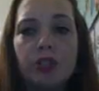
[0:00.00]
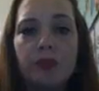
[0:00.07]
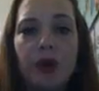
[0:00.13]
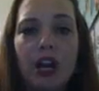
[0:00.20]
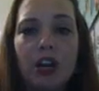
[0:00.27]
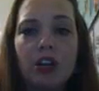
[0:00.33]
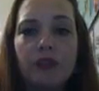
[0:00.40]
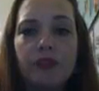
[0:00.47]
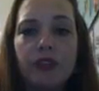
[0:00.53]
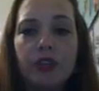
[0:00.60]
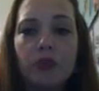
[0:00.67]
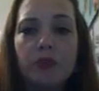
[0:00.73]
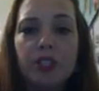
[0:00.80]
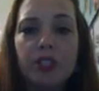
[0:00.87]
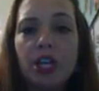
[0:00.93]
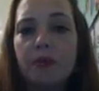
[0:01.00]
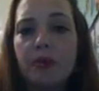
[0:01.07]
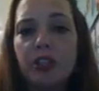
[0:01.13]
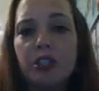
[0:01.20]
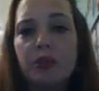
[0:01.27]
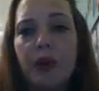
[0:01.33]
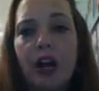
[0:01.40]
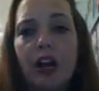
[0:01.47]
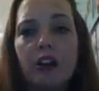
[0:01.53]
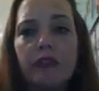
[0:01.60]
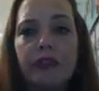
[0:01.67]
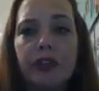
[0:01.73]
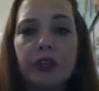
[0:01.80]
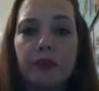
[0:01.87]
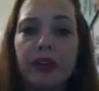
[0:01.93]
topography. We'll be talking about
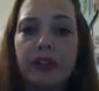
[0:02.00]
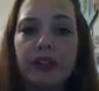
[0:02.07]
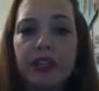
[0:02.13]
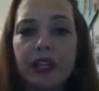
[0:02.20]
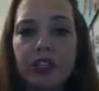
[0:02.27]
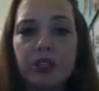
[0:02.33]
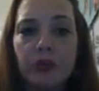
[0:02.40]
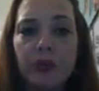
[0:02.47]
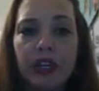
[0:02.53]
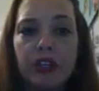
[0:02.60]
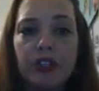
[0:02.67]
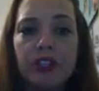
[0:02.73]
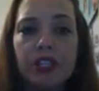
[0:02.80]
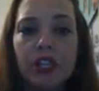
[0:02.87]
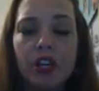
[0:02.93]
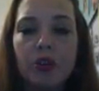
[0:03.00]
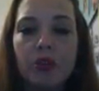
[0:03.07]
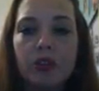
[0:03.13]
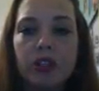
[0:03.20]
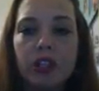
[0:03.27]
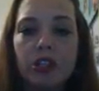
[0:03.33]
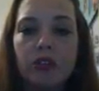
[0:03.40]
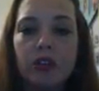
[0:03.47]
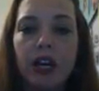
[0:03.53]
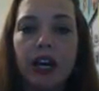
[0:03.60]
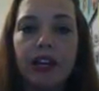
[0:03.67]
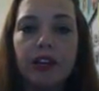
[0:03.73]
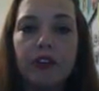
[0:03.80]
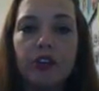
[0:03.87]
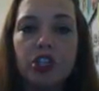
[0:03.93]
topography in about the next week or so that you can
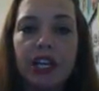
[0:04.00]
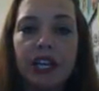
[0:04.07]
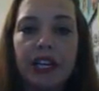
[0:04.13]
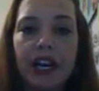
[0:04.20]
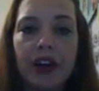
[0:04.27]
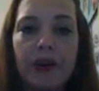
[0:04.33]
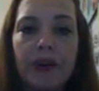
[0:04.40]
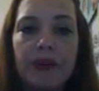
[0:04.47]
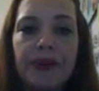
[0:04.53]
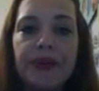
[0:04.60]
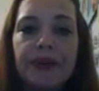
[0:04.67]
kind of go check out.